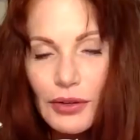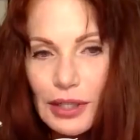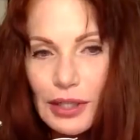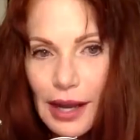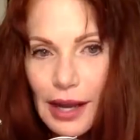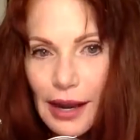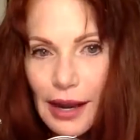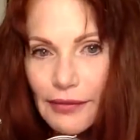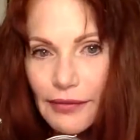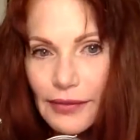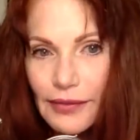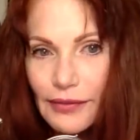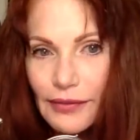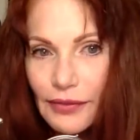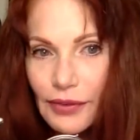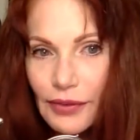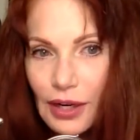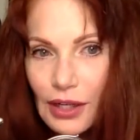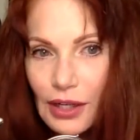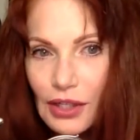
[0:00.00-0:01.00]
live
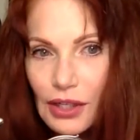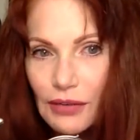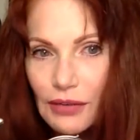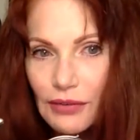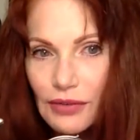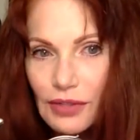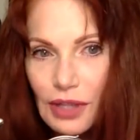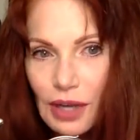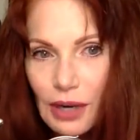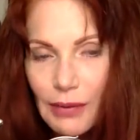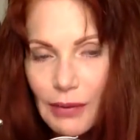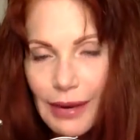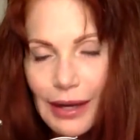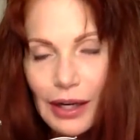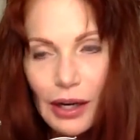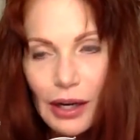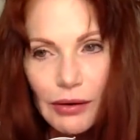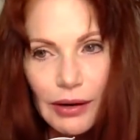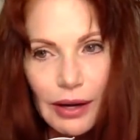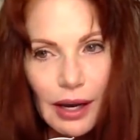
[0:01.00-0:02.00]
footage of Starman
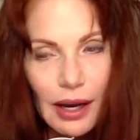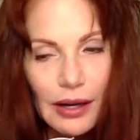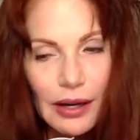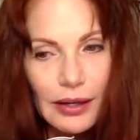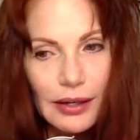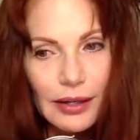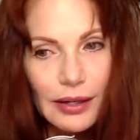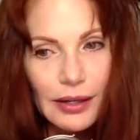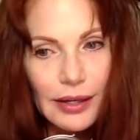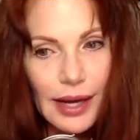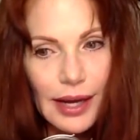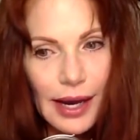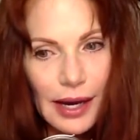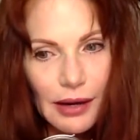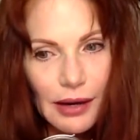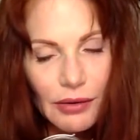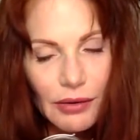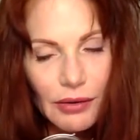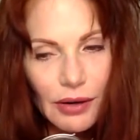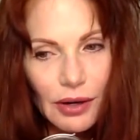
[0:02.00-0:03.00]
going on
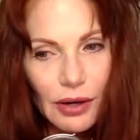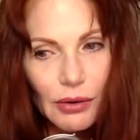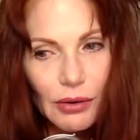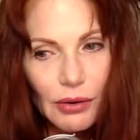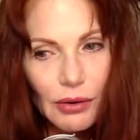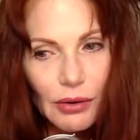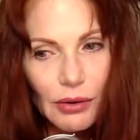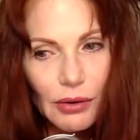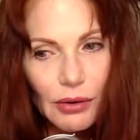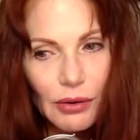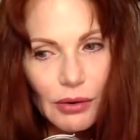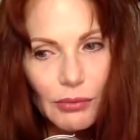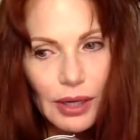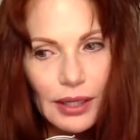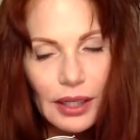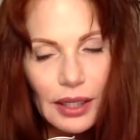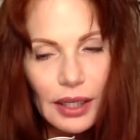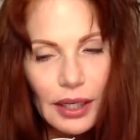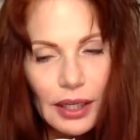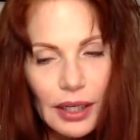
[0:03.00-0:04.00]
now, but sure,
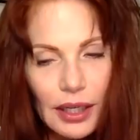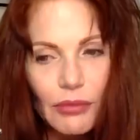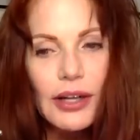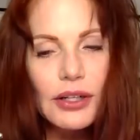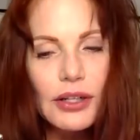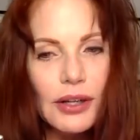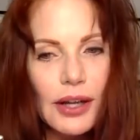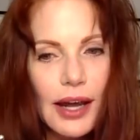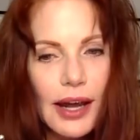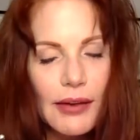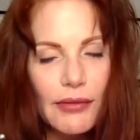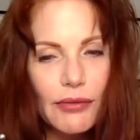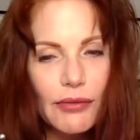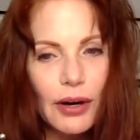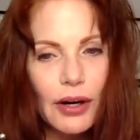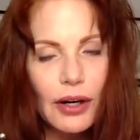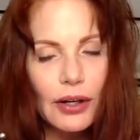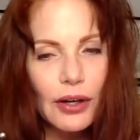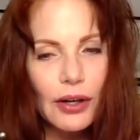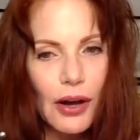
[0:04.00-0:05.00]
the original
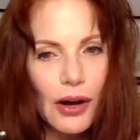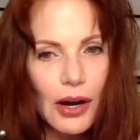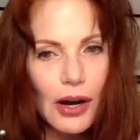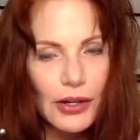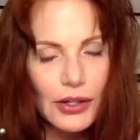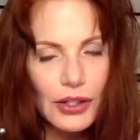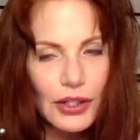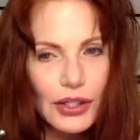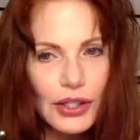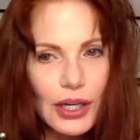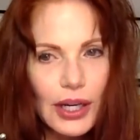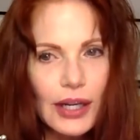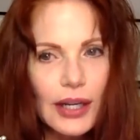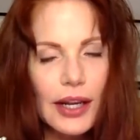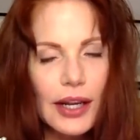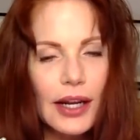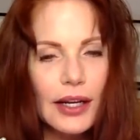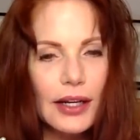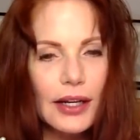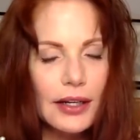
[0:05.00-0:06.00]
live where it launched
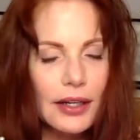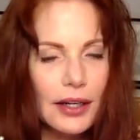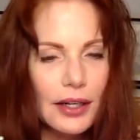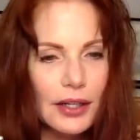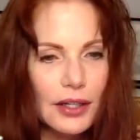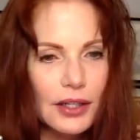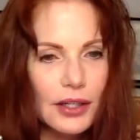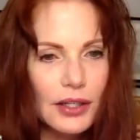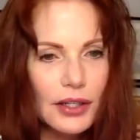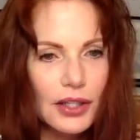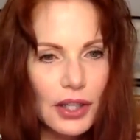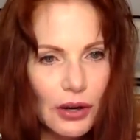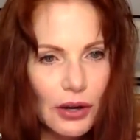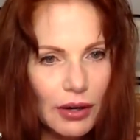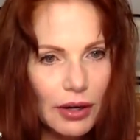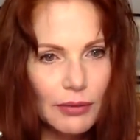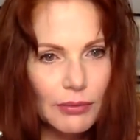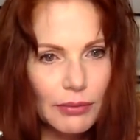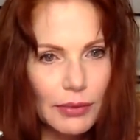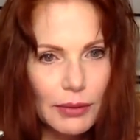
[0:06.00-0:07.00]
and then it showed it